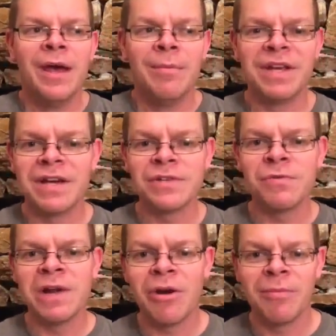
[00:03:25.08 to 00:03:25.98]
Because the
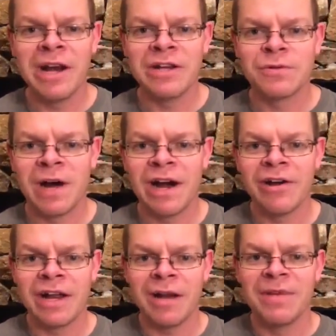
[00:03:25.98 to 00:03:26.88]
way our brain's
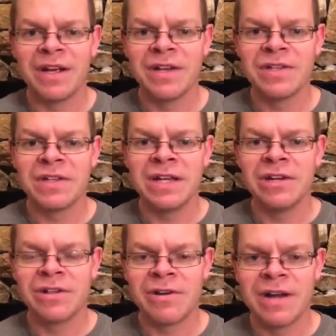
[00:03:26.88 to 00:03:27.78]
wired, and because it
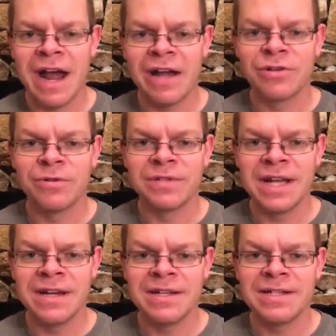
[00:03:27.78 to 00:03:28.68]
is our natural
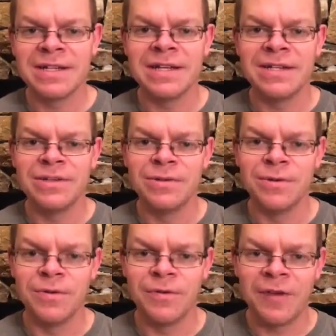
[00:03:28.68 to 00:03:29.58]
tendency
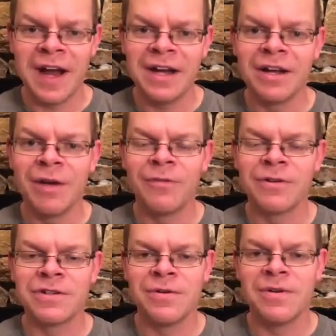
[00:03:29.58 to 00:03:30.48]
to find a
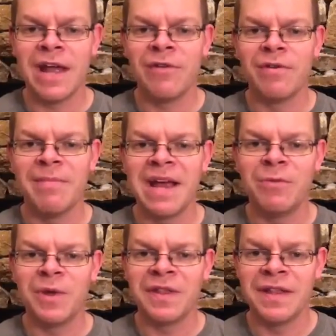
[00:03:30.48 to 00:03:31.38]
comfort zone and remain
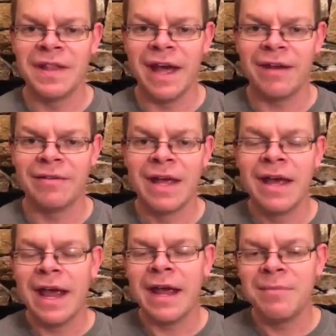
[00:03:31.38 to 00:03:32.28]
within that,
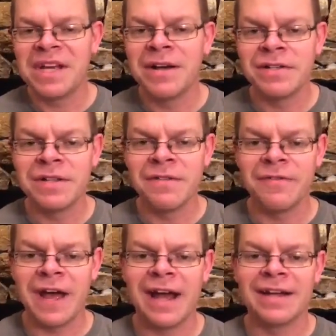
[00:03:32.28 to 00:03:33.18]
and because of the
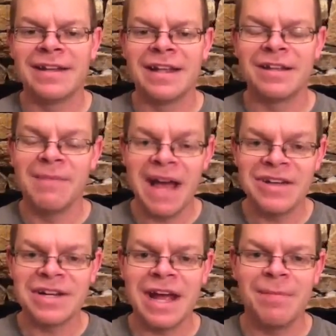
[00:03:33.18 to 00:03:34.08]
fact that the
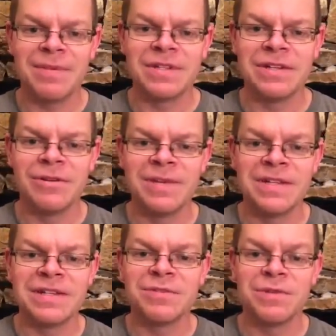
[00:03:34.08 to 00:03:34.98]
magic happens in your
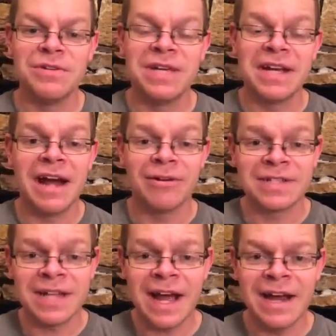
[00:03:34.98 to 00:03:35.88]
business when you get
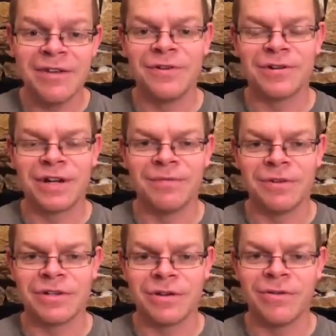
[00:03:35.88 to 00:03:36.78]
outside of your
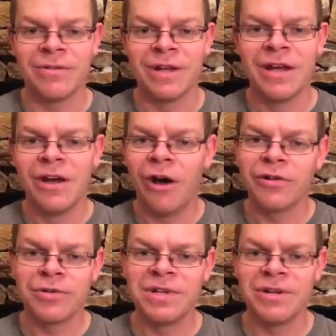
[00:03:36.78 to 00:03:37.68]
comfort zone,
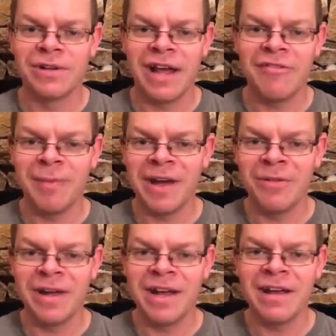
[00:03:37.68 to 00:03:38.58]
also in your life, by the
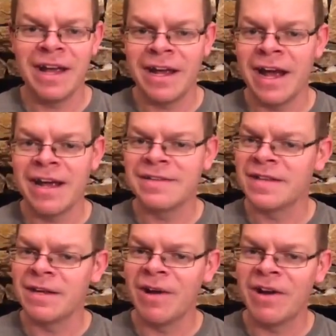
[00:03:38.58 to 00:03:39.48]
way. Hey guys,
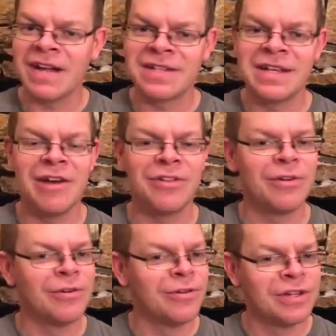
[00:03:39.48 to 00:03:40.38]
think about asking out the
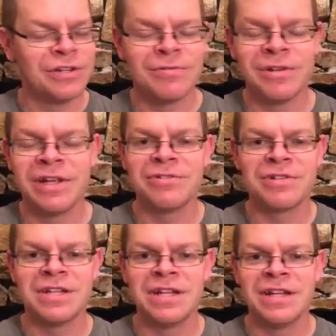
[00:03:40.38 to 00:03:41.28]
girl that you're really
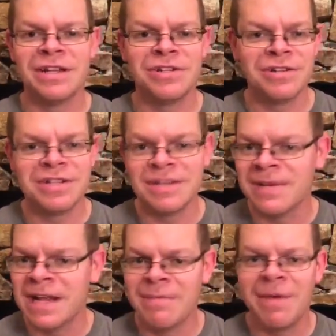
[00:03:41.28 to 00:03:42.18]
interested in, that you're
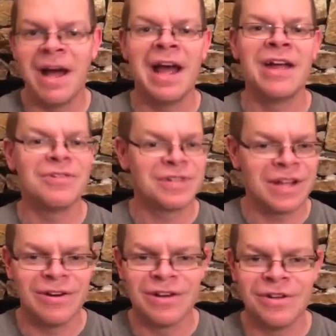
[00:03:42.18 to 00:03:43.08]
intimidated by, you're
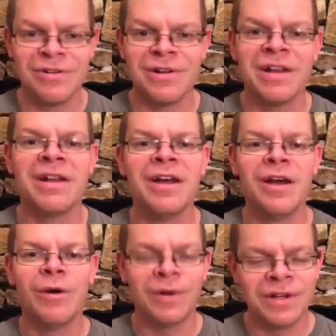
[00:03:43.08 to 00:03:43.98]
scared to do it.
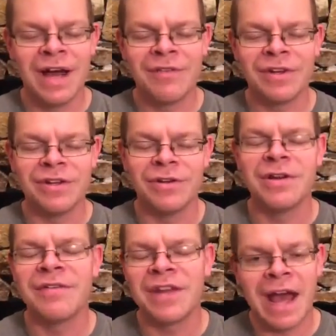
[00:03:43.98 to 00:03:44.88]
What do you have to do?
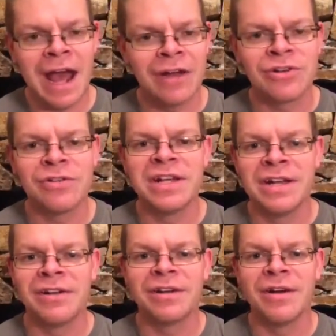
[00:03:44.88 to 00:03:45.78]
You have to actually
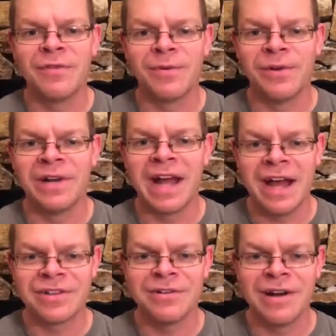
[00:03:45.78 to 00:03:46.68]
get uncomfortable and
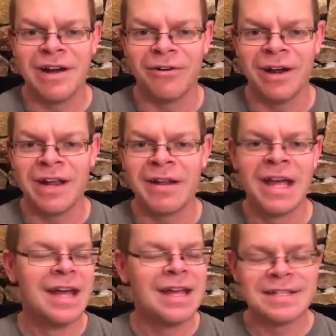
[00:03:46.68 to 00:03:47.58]
ask her out, right?
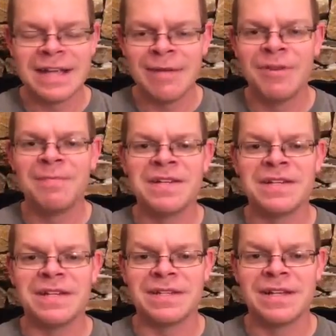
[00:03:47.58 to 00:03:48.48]
Same with
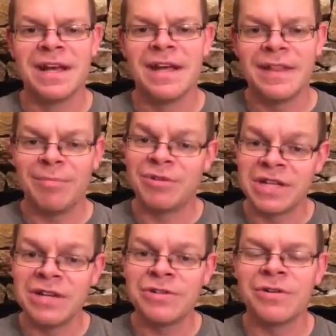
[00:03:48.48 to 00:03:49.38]
business. That
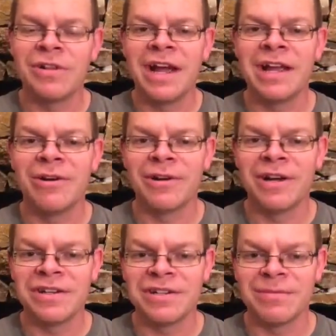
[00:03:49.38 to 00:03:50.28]
potential client or
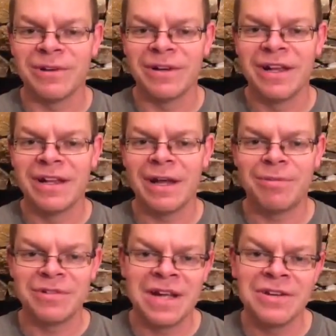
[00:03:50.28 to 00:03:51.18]
customer, that
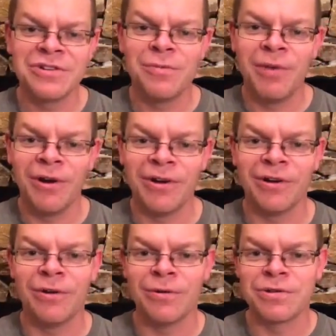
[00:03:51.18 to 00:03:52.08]
potential
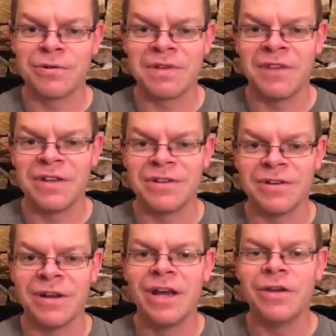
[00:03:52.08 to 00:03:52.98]
partner or joint
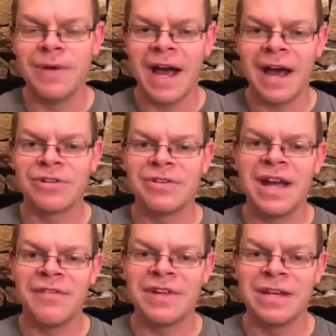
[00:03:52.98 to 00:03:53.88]
venture, you actually
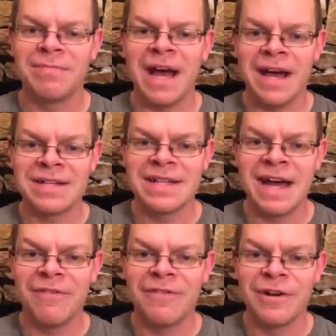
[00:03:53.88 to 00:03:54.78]
have to get past
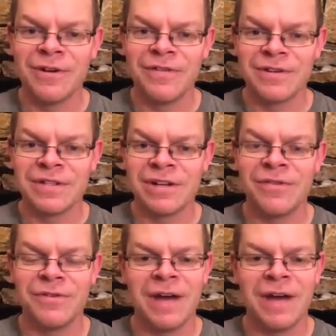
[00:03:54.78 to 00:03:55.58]
that fear of yourself.